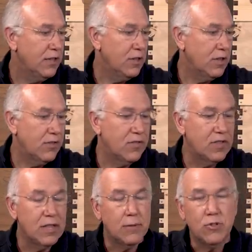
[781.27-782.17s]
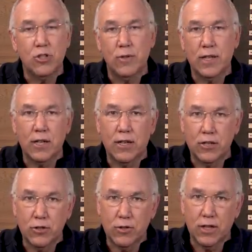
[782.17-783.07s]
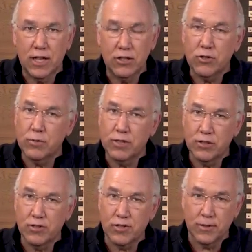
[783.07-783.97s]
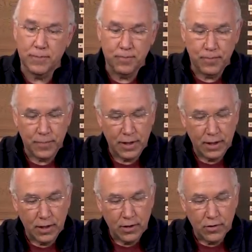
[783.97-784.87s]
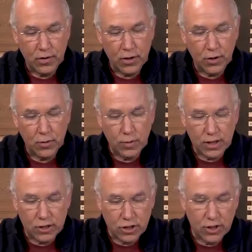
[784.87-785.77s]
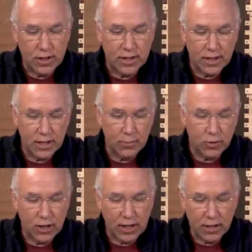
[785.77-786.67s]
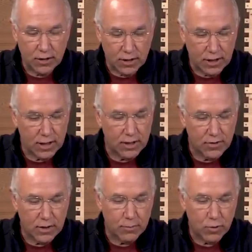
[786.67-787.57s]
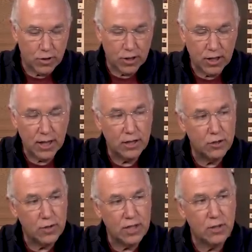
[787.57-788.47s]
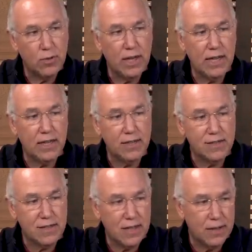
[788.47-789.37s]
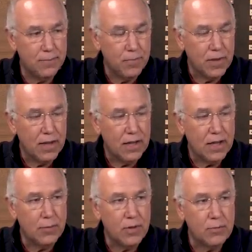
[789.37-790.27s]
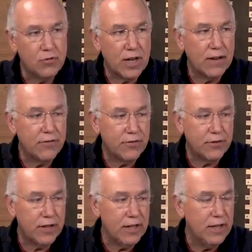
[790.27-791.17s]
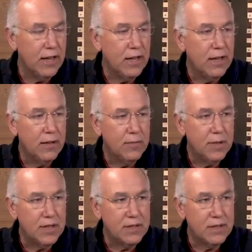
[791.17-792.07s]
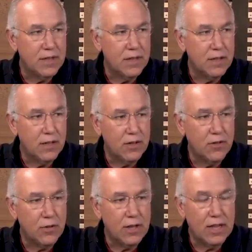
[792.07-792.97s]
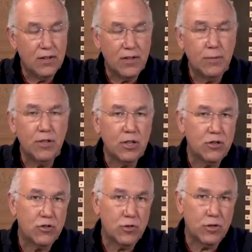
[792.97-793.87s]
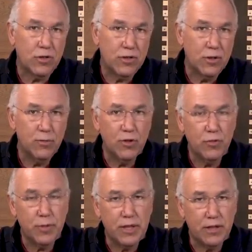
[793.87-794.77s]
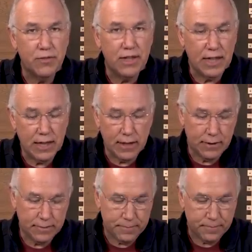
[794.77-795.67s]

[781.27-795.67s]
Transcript: You'll even see them chewing on your entry reducer. So when they show you that they need more air, give them more and do it in a way that uh, keeps them draft free, but uh, also allows them to control the movement of the air.